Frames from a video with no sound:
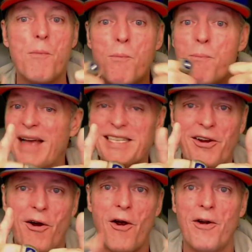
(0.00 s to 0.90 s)

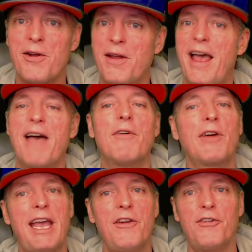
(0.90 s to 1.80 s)
Best card,
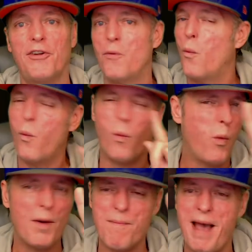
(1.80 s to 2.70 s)
Evocation,
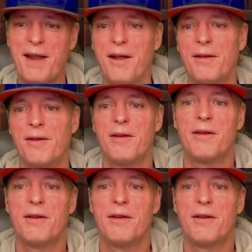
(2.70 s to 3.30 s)
1 mana.